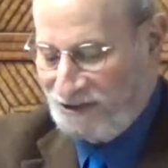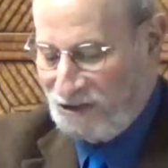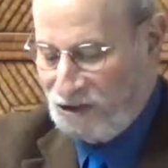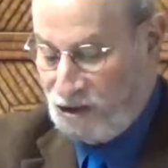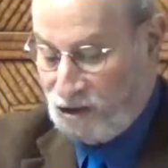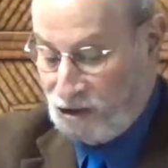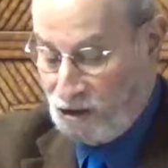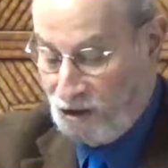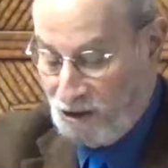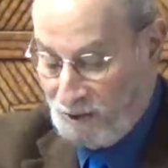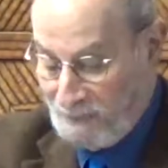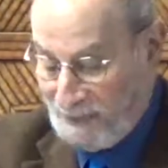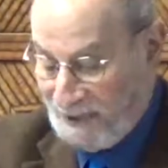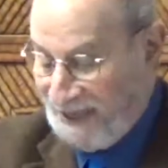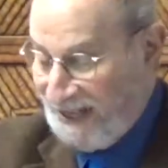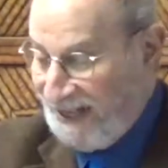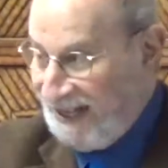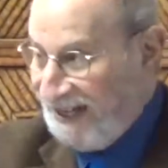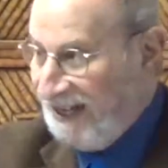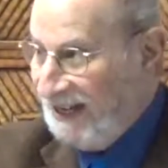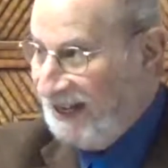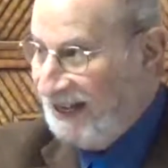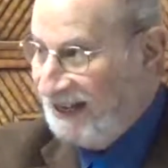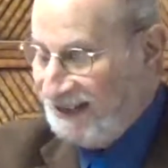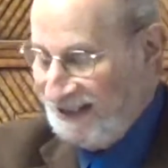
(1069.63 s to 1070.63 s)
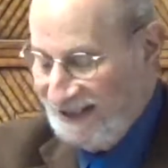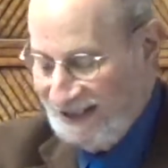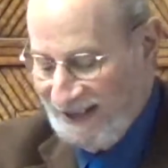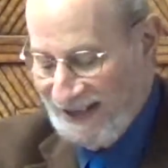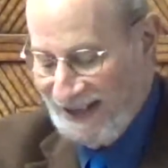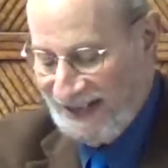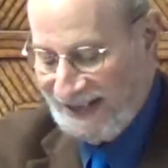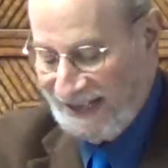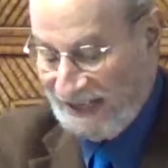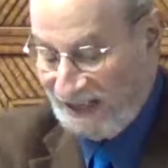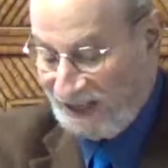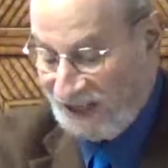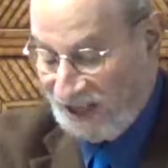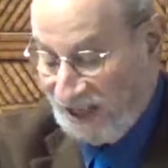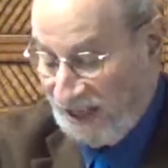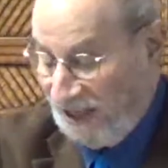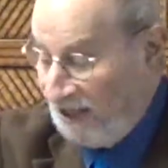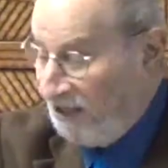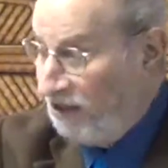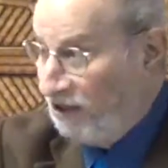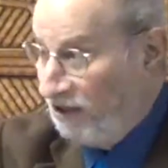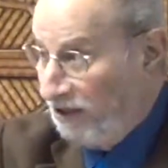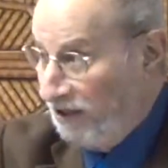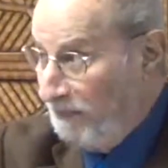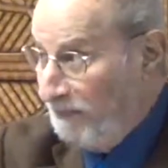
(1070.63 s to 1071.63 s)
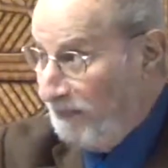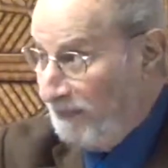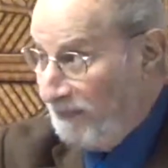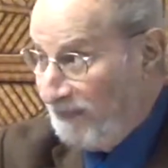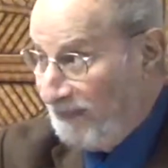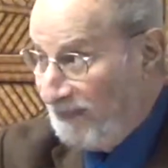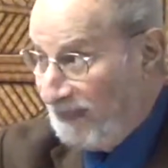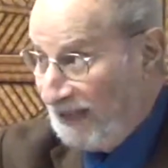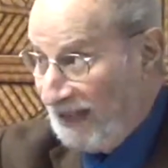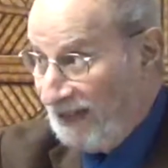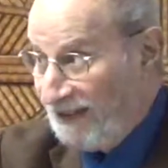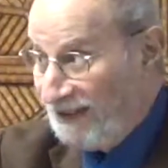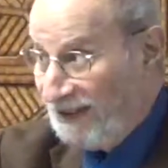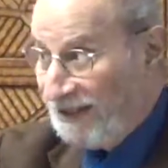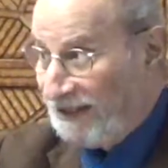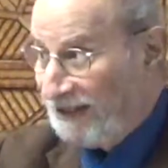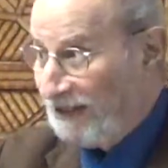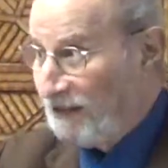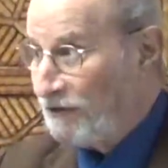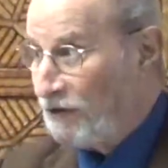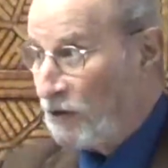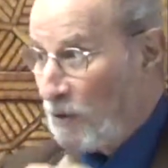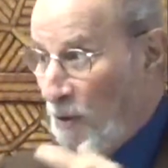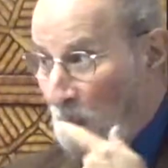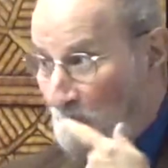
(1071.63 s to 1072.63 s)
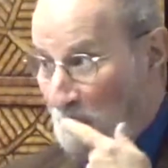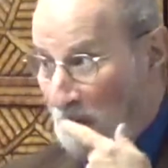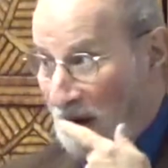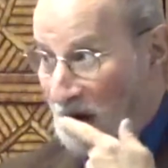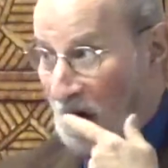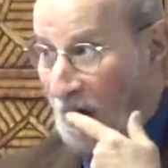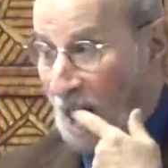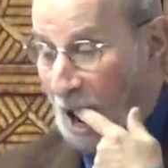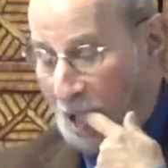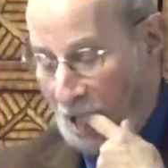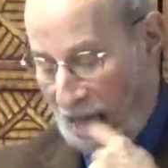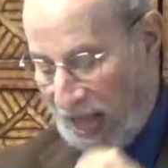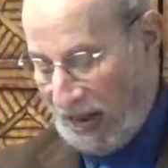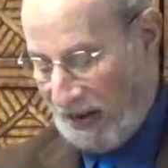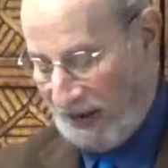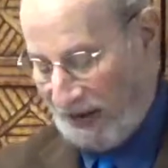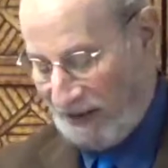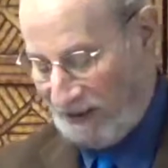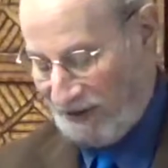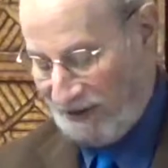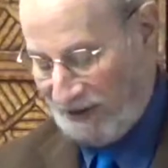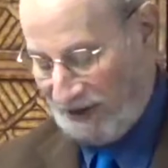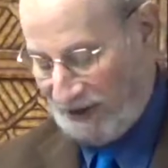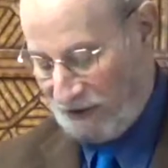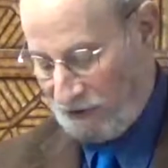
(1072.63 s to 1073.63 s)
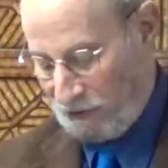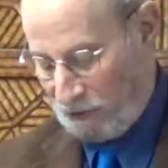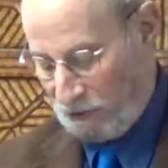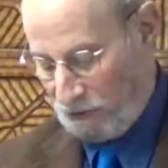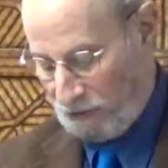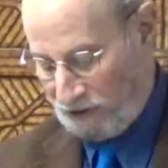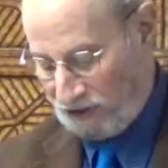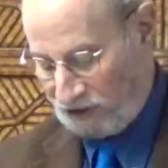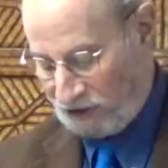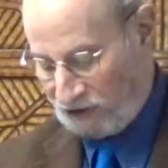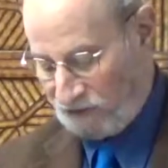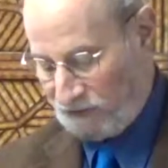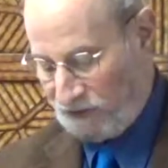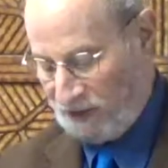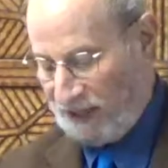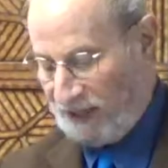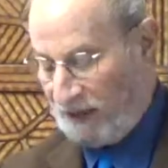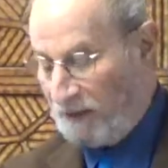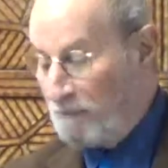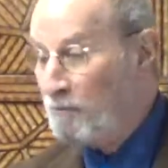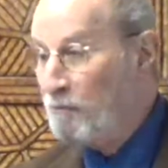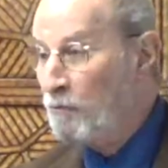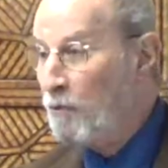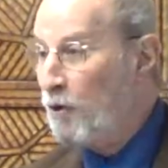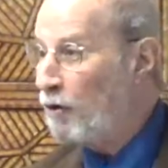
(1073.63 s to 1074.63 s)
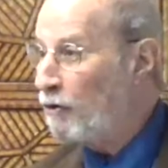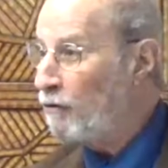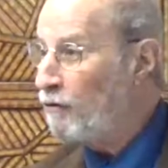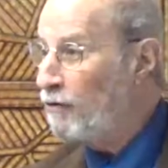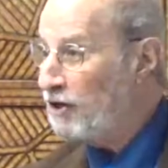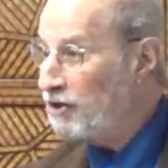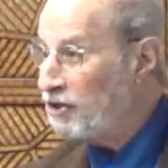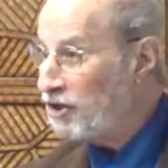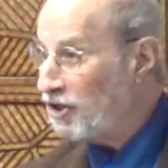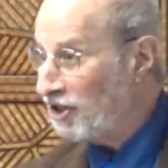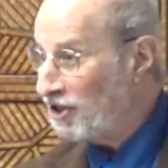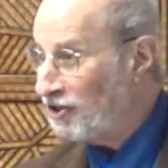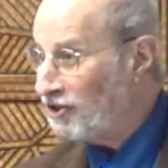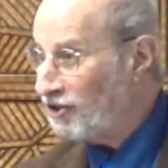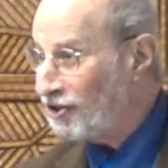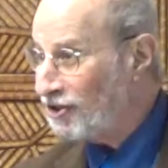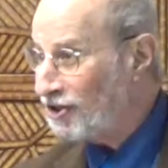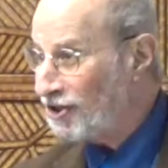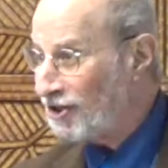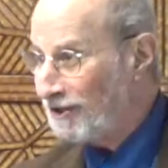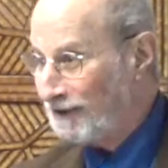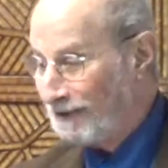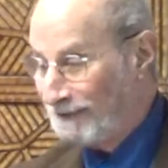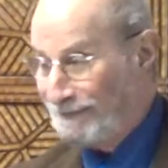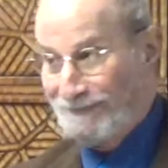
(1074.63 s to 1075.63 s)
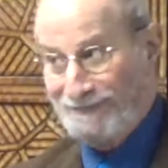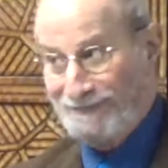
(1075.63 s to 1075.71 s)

Germany, United Kingdom, they think they're doing better. They are Austria, Mauritius.